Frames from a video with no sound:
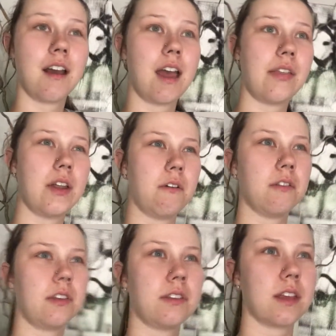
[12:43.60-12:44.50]
and then
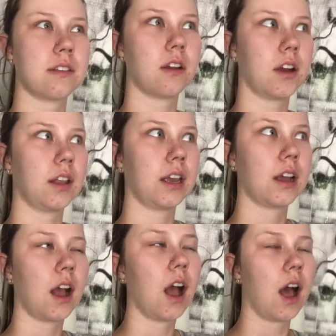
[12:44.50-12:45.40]
obviously these tests aren't like
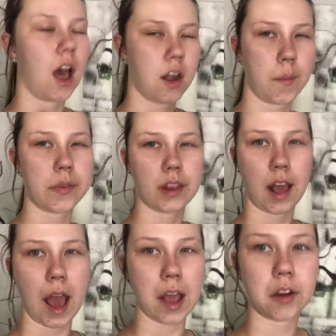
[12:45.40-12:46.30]
100%
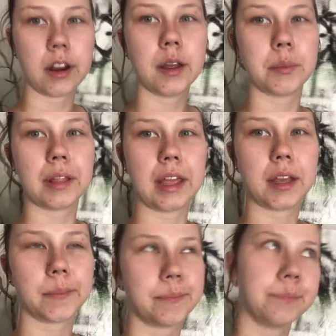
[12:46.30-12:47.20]
accurate, but
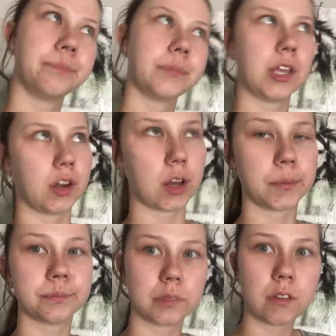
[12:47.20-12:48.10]
like, you know,
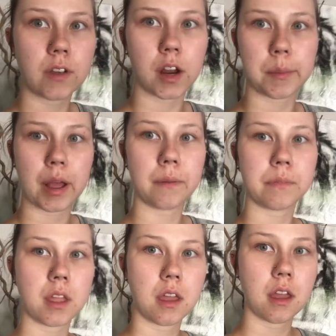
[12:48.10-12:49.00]
fair amount.
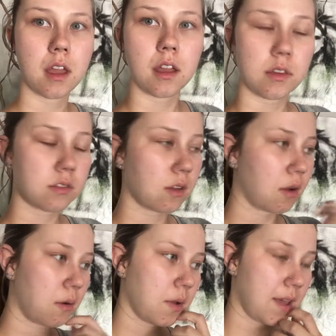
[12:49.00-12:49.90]

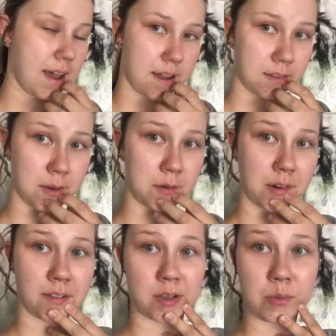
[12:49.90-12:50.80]
So yeah, so
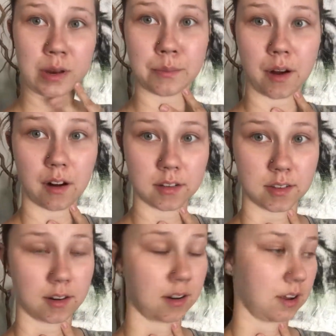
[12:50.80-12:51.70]
we're assuming
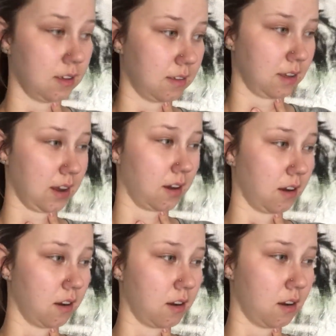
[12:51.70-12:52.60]
Boxer is like
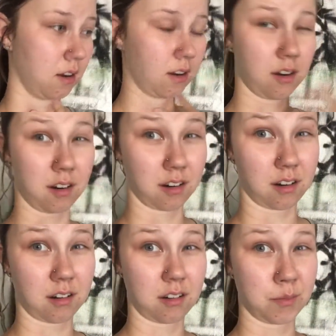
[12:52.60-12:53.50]
her
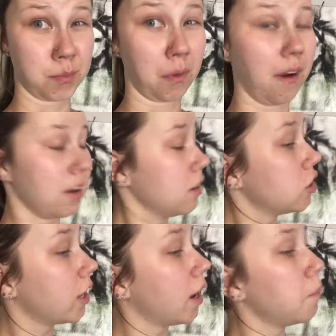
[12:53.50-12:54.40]
body
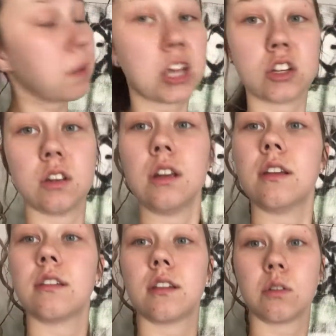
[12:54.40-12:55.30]
shape because she
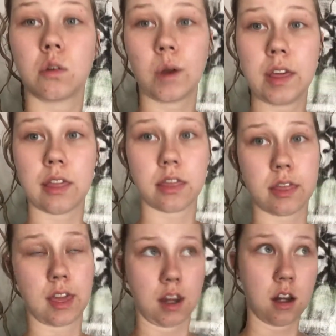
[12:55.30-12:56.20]
is quite
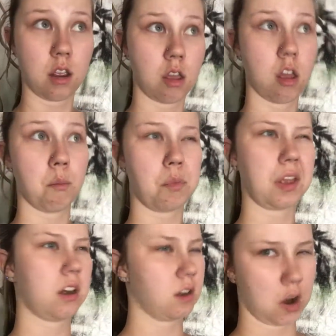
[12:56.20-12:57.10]
thin, but
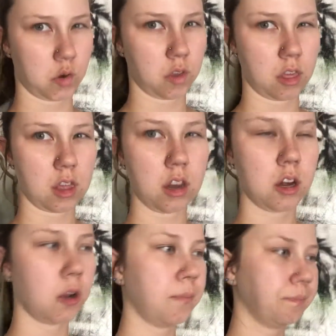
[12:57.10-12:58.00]
like naturally thin, you
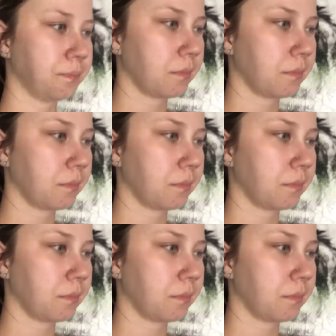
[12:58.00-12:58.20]
know?